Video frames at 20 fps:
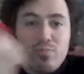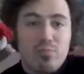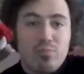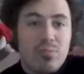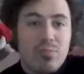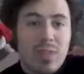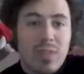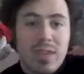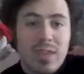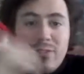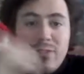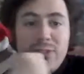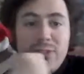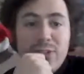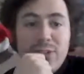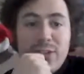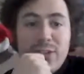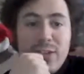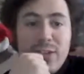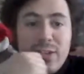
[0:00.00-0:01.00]
thing
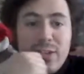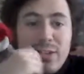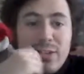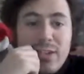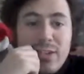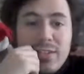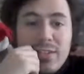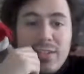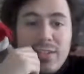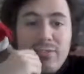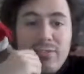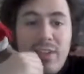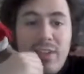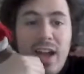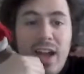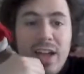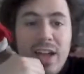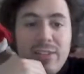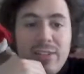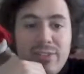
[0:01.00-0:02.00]
for the Lost Scene
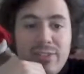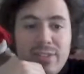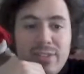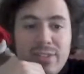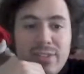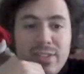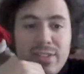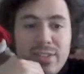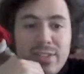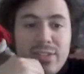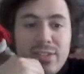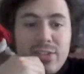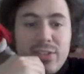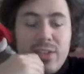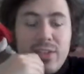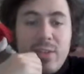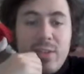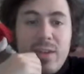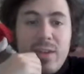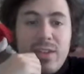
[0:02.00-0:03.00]
5, since it
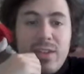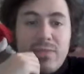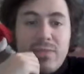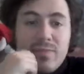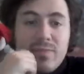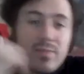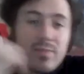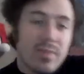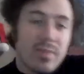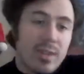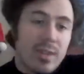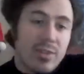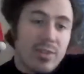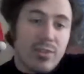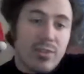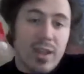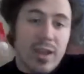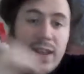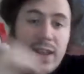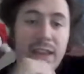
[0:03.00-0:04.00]
just came out
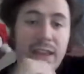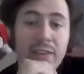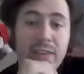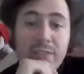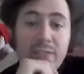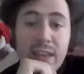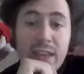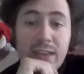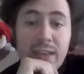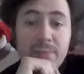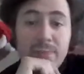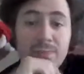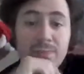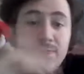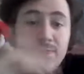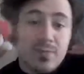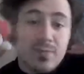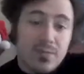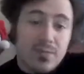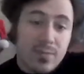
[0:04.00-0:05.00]
last Friday evening
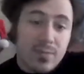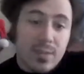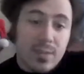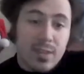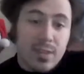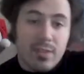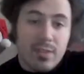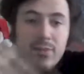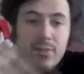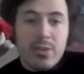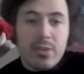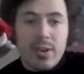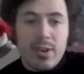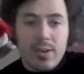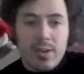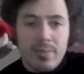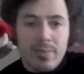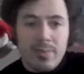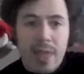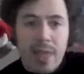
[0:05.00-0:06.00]

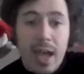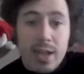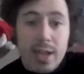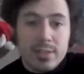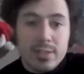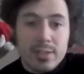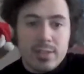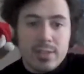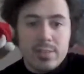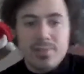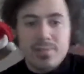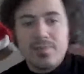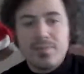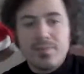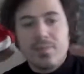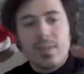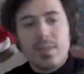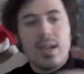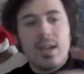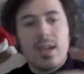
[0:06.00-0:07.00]
for us.
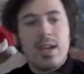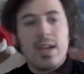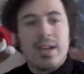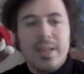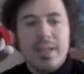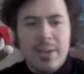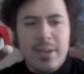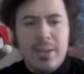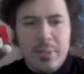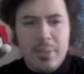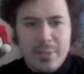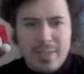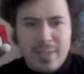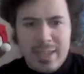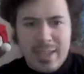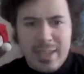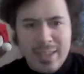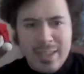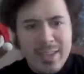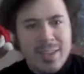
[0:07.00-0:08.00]
I know it was
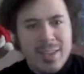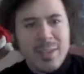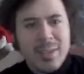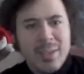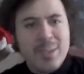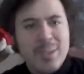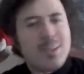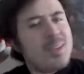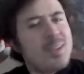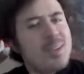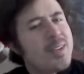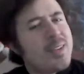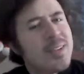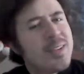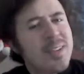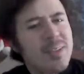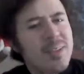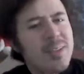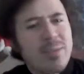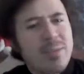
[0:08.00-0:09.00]
like, I
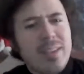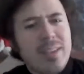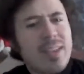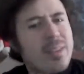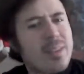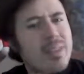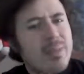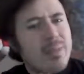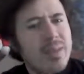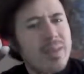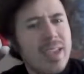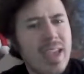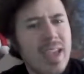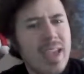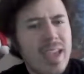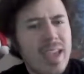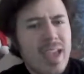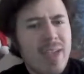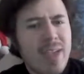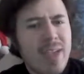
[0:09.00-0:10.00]
think it was like 3
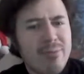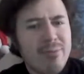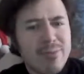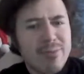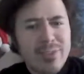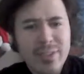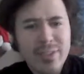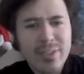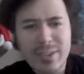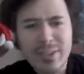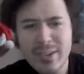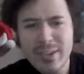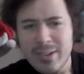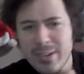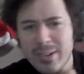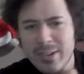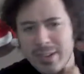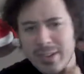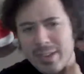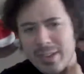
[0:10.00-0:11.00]
a.m.
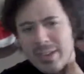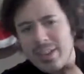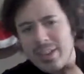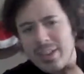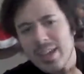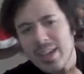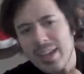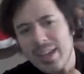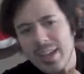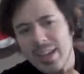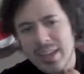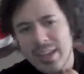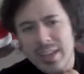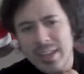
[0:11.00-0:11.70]
for like